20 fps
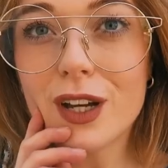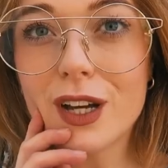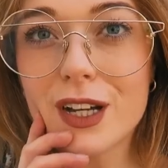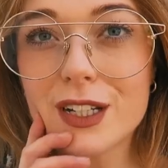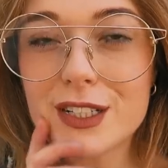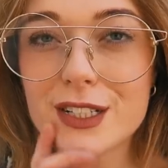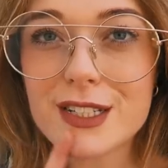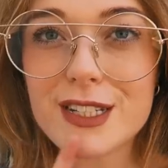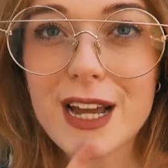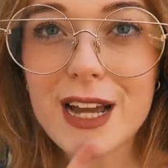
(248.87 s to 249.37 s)

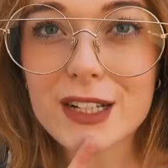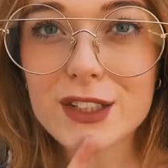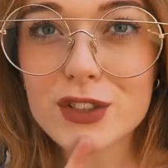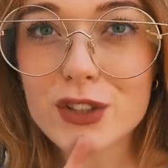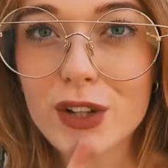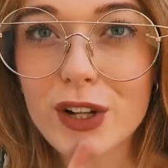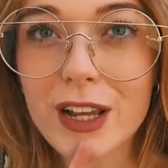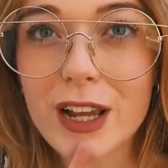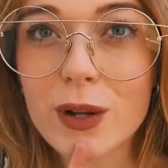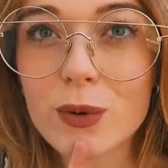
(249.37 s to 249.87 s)
I just asked
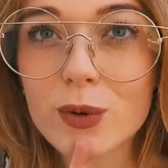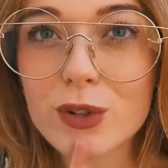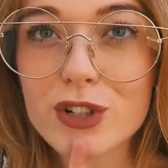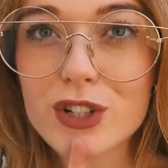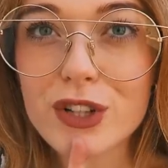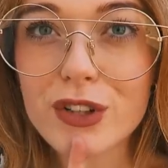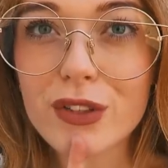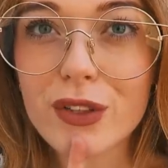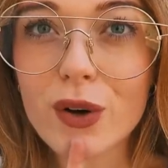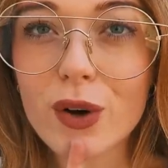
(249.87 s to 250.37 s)
Julianne what
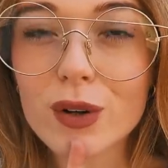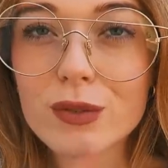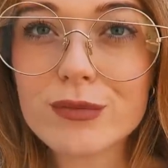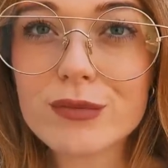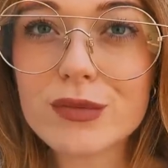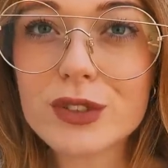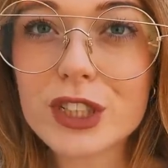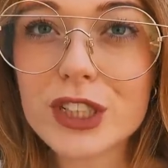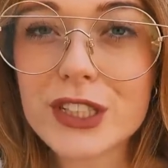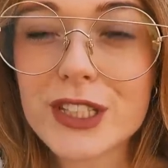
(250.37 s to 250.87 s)
she thought.
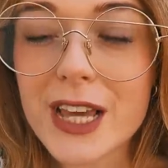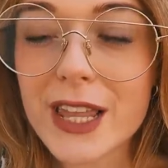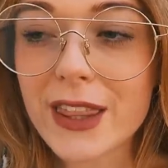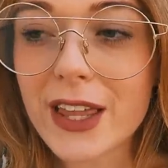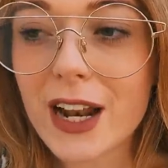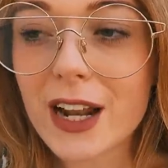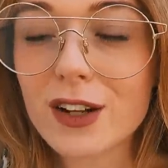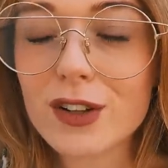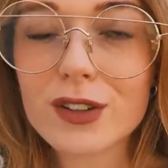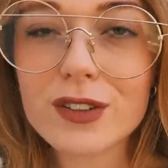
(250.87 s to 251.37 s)
She said
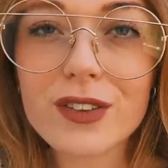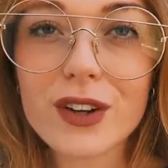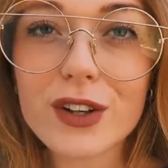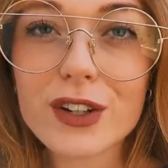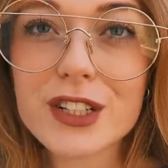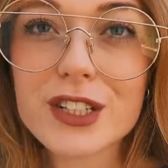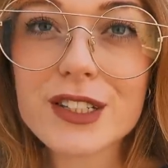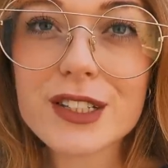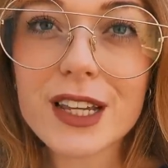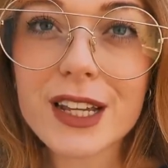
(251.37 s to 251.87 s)
that I look
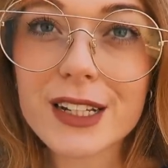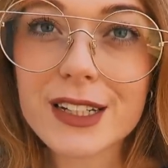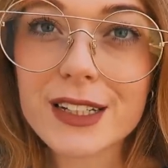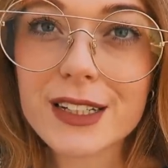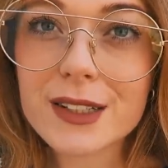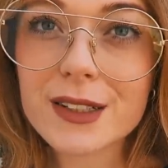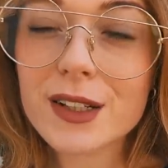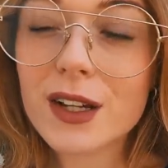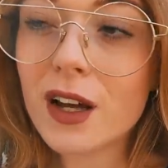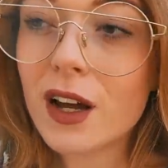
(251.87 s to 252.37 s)
very
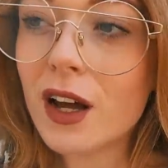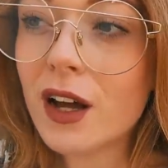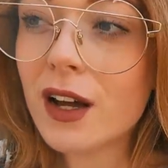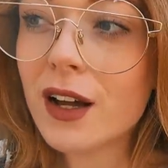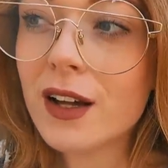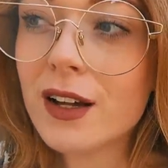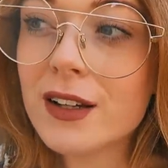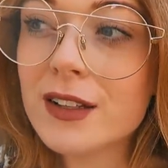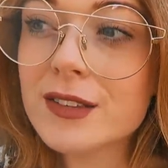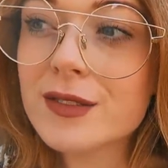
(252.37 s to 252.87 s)
skinny.
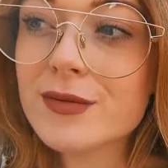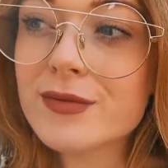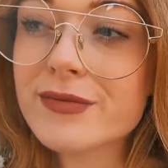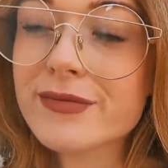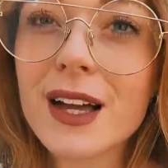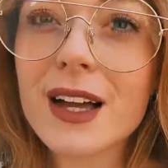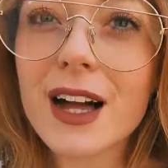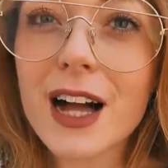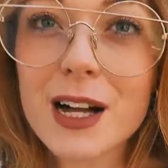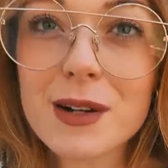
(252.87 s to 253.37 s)

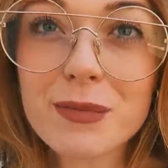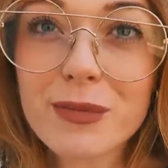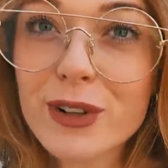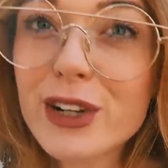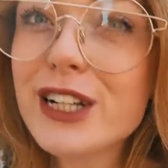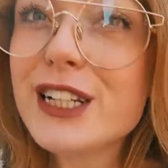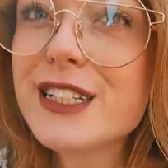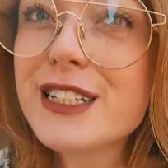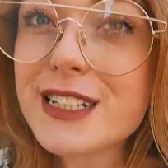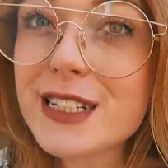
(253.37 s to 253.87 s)
I'm
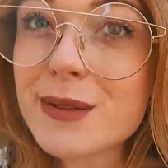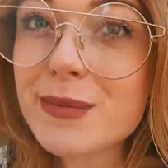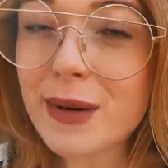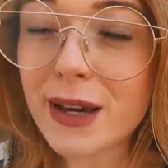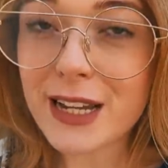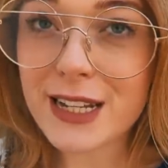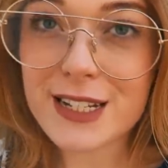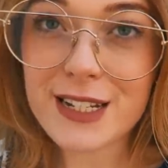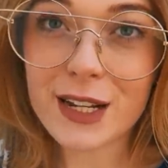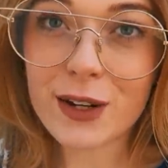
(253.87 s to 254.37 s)
really
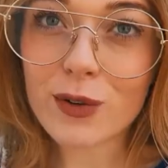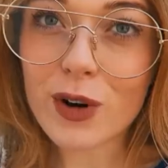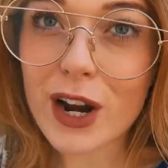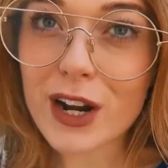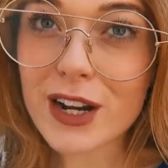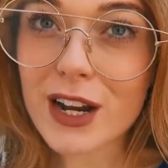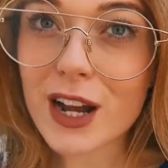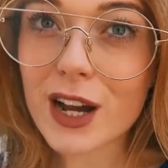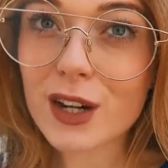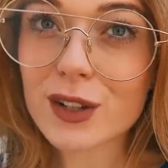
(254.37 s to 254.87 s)
debating
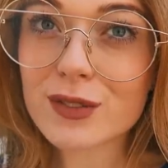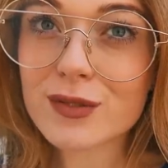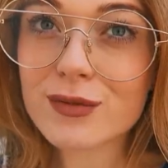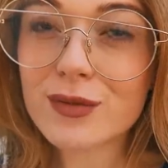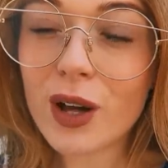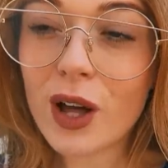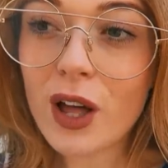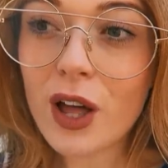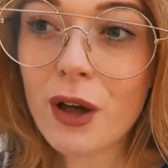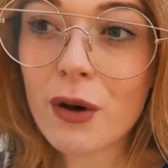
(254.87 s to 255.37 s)
right now
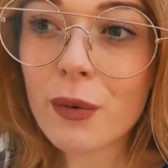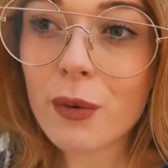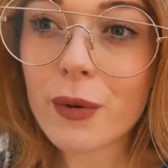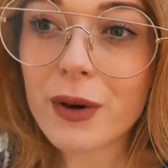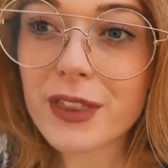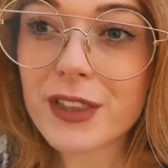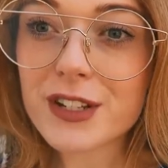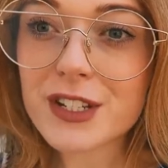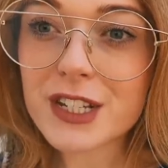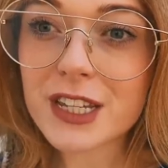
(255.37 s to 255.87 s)

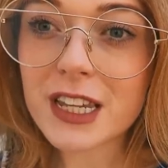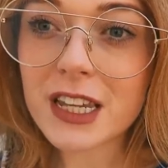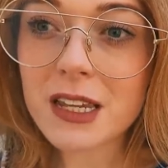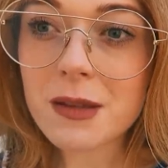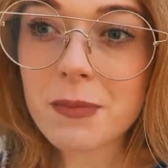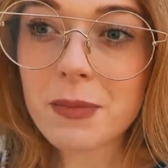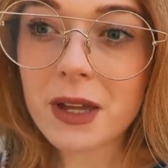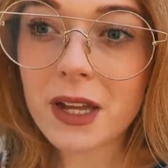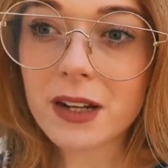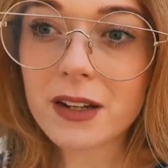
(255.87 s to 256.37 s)
whether to
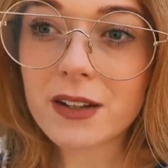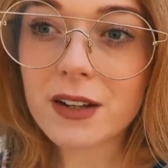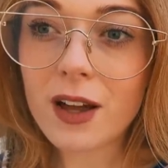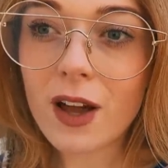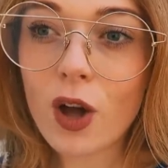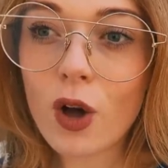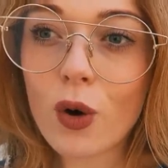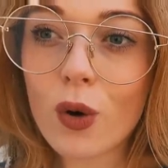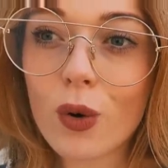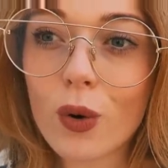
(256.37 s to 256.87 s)
keep it
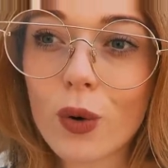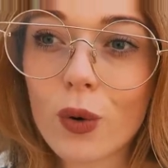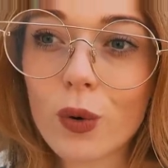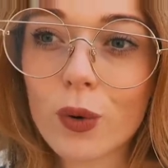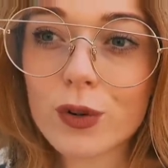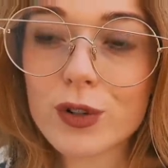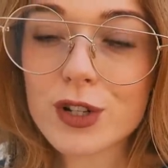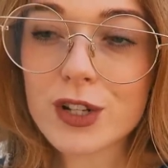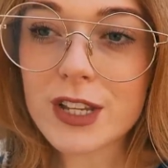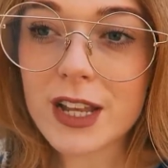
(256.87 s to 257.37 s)

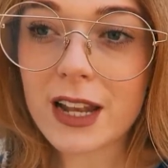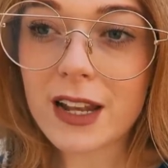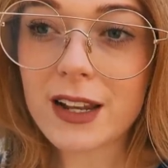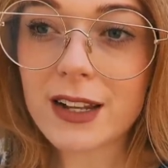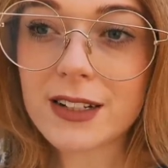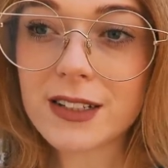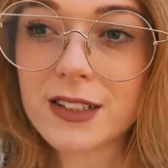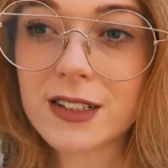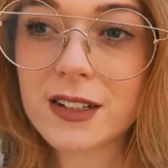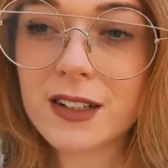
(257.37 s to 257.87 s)
or to sell
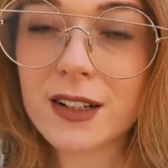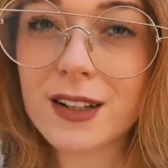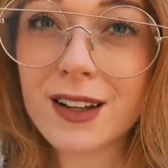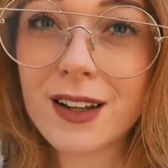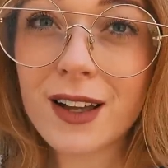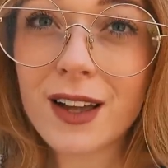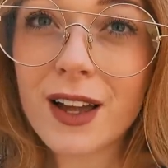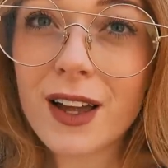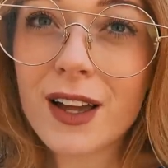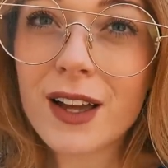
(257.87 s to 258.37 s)
it.
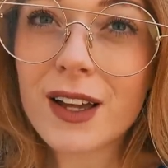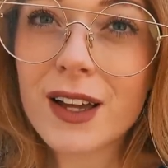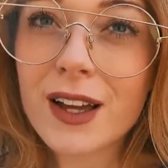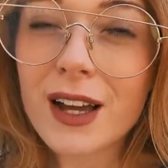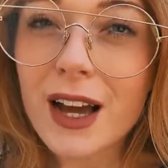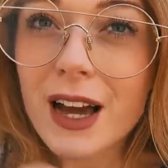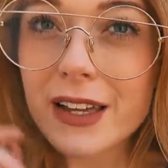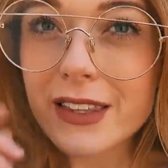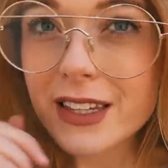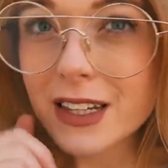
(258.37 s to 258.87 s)

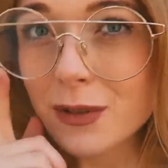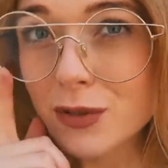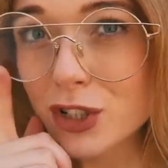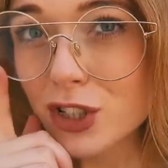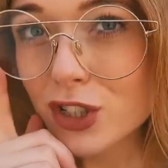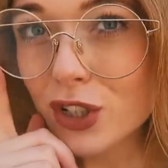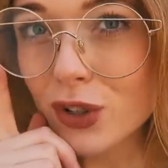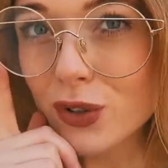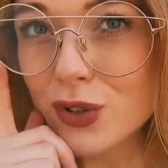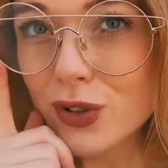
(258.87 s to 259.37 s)
I think I'm
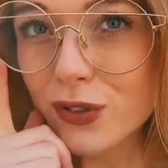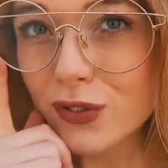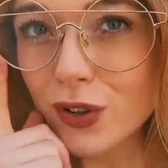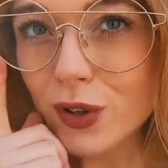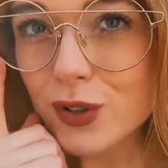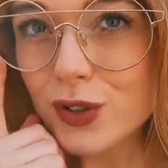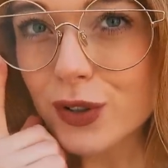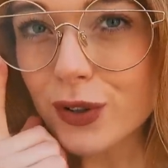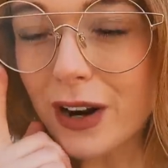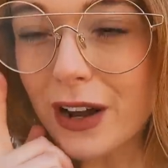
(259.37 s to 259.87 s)
just going to
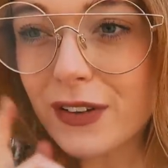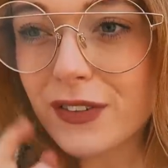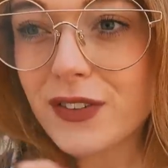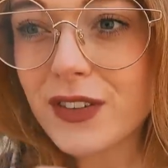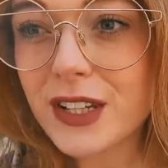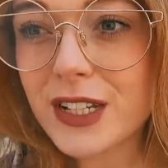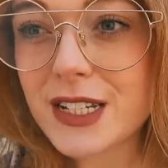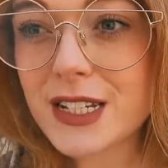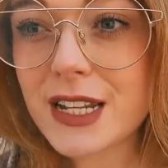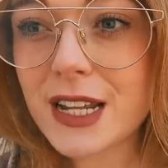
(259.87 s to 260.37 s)
photograph
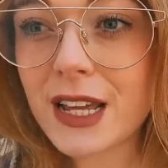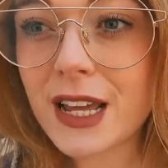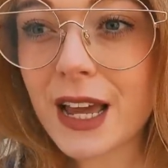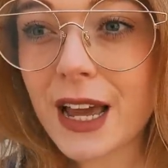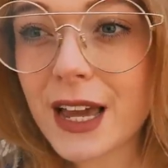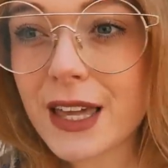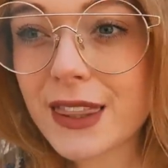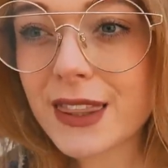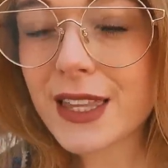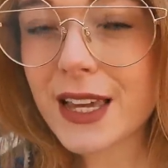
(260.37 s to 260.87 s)
it
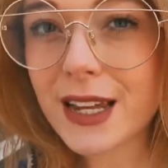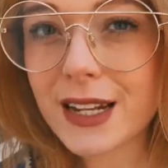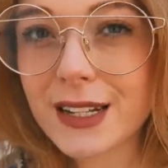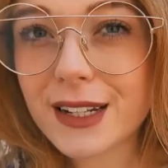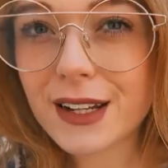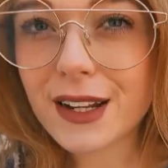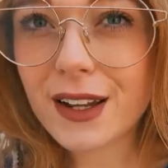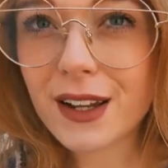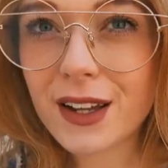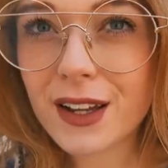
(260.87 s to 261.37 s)
and
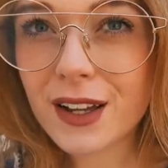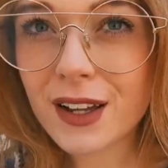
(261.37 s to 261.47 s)
then